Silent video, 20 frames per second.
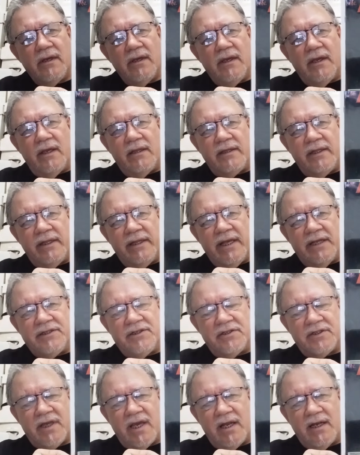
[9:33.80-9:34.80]
and then that
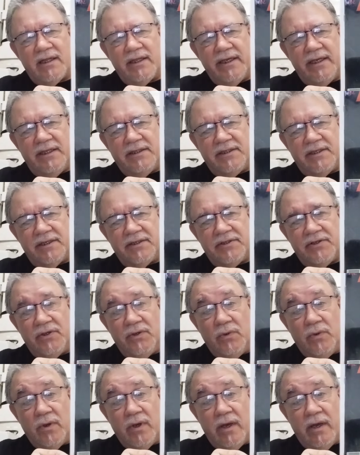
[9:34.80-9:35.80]
just kind of leads
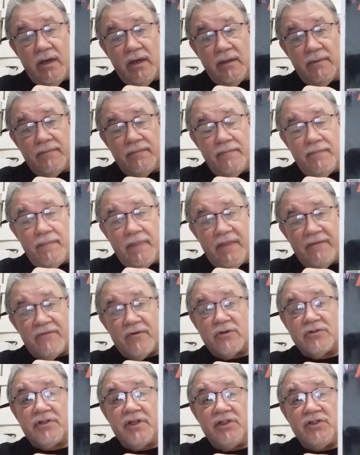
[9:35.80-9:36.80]
into the
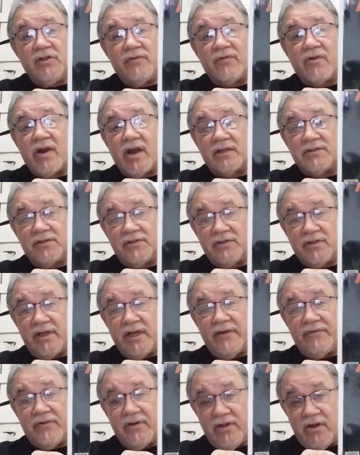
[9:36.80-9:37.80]
first issue of Crisis on
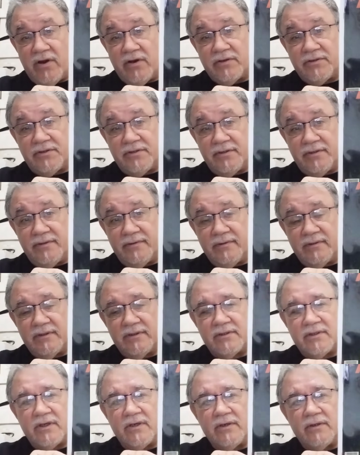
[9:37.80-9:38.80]
Infinite Earths.
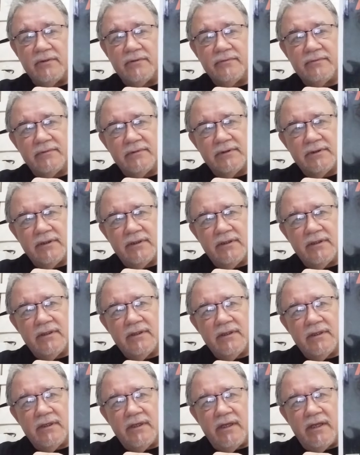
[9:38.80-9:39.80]
So,
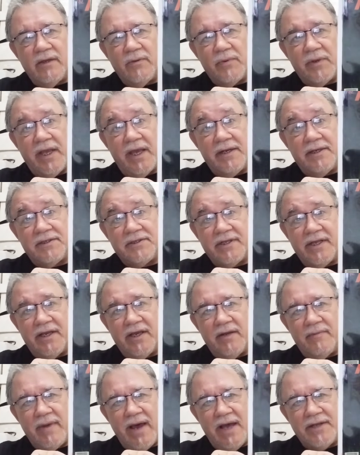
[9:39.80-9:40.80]
and we had to say
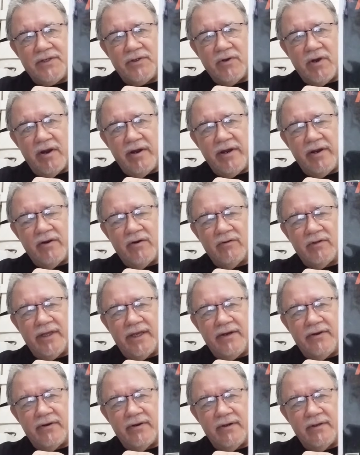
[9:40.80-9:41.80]
goodbye to our hero
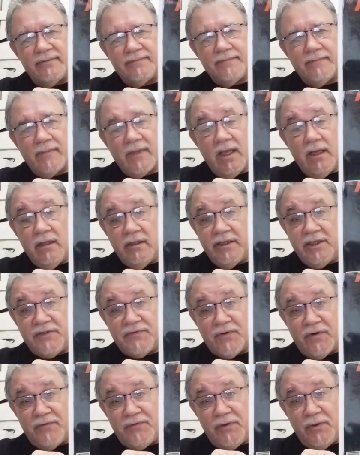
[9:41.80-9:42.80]
later on, at least
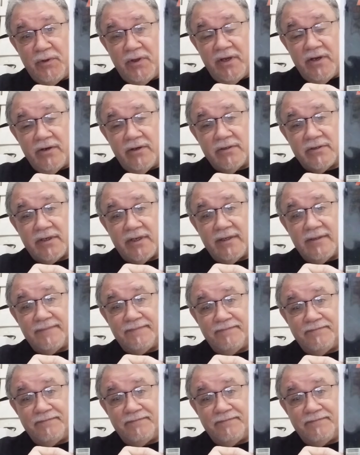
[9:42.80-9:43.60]
for a few years, huh?